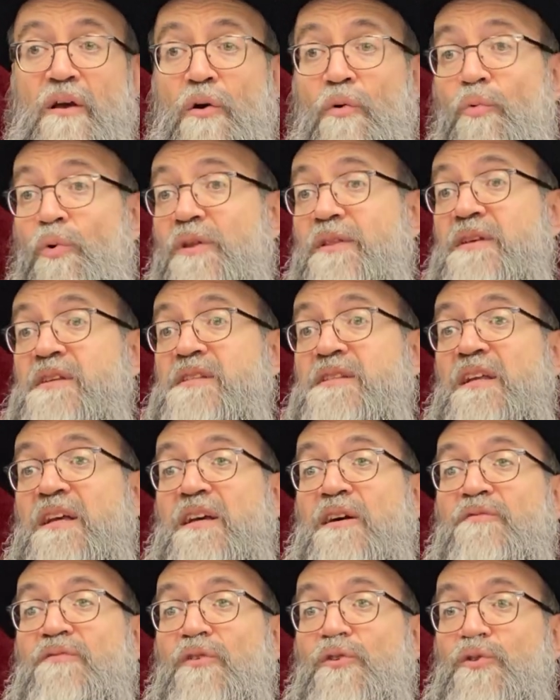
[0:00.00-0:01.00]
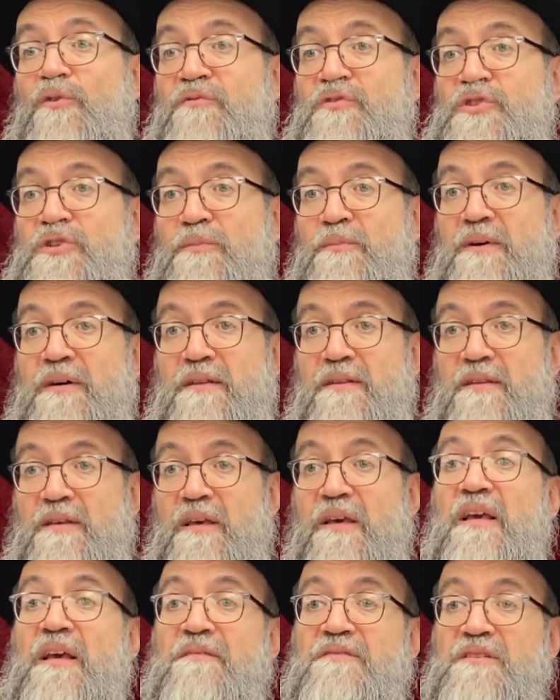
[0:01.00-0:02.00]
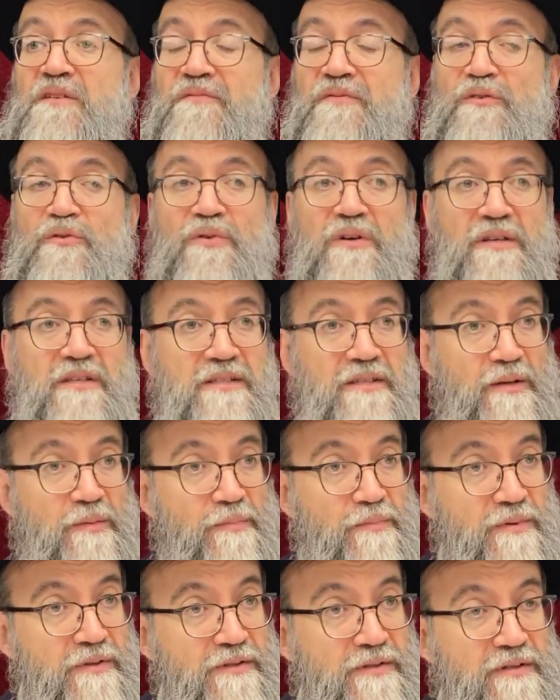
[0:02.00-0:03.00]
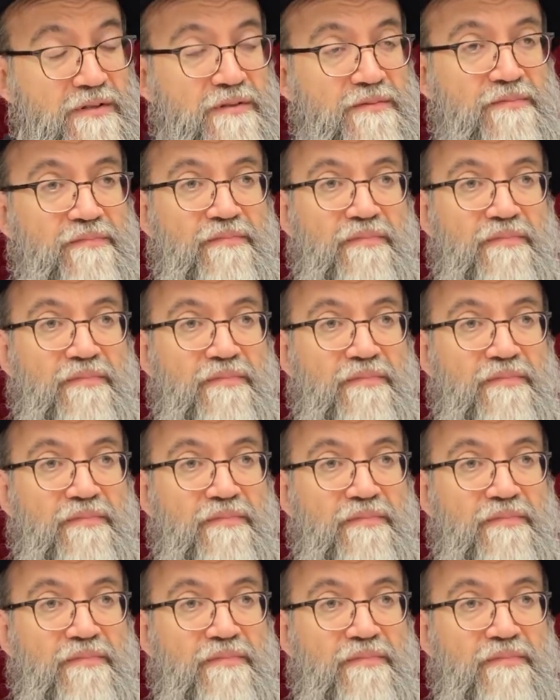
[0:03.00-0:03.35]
What is the Kavod of Shabbat? He gives a few examples.